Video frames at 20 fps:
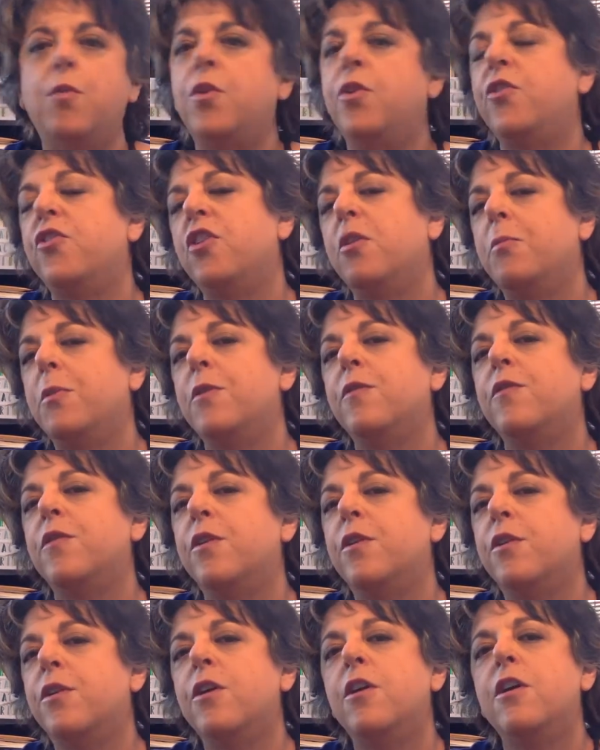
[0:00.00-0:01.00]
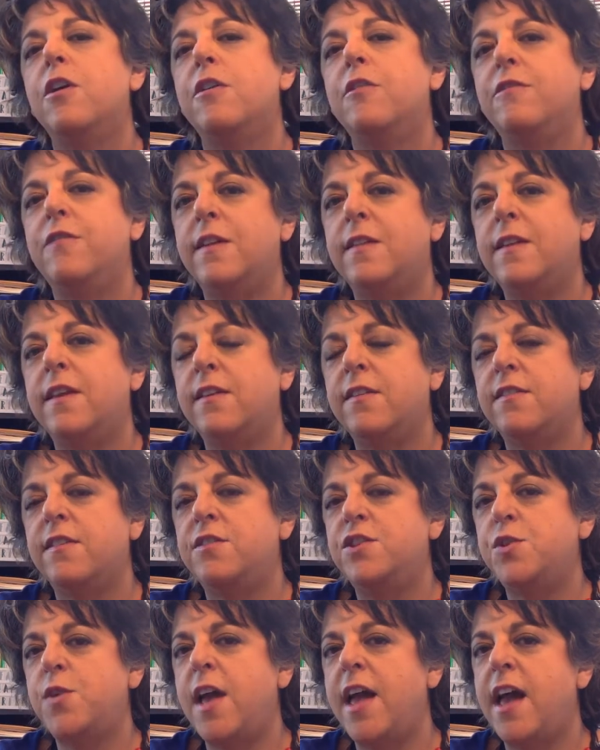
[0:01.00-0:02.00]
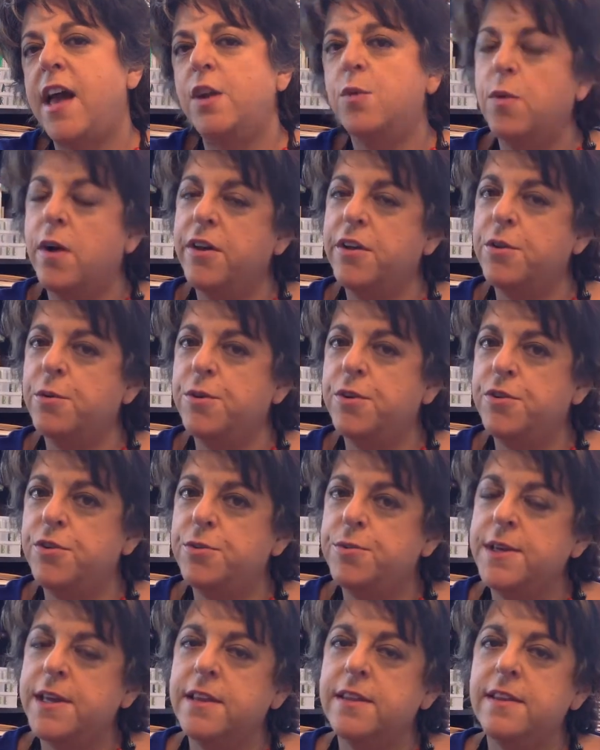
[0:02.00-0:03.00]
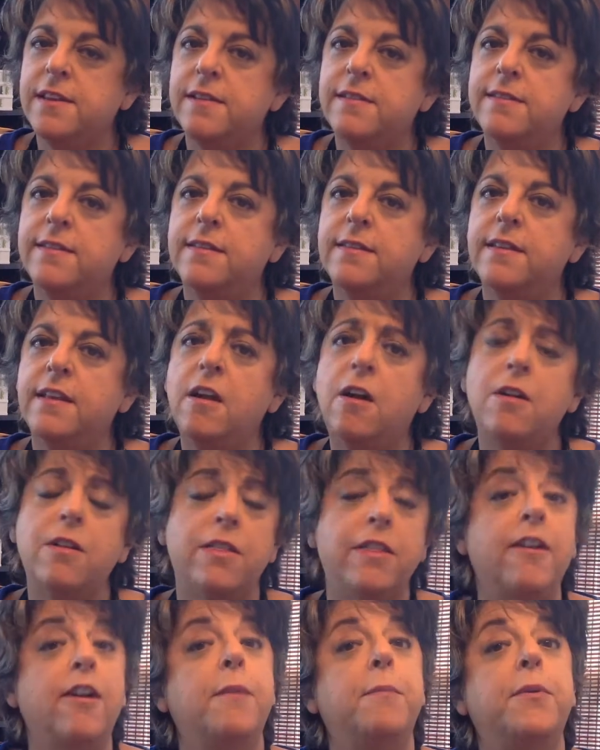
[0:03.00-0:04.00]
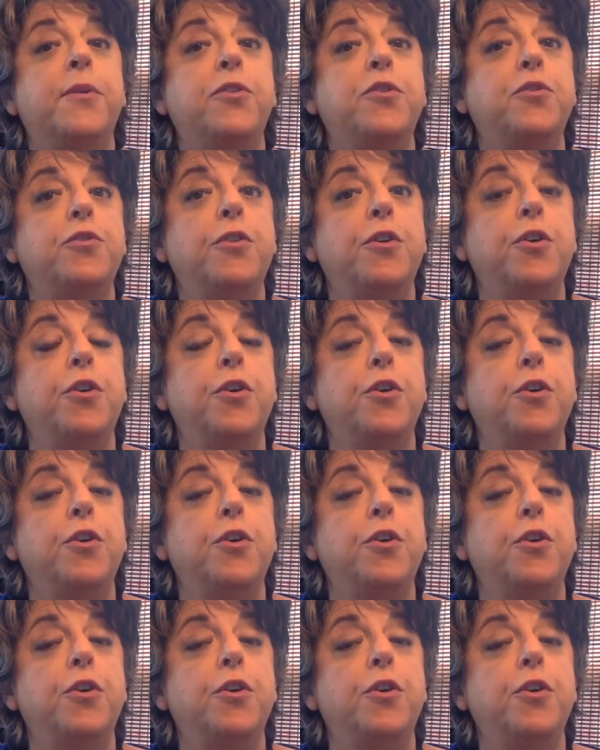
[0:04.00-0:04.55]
what are some of your feelings that you had while you were doing this, and the art therapist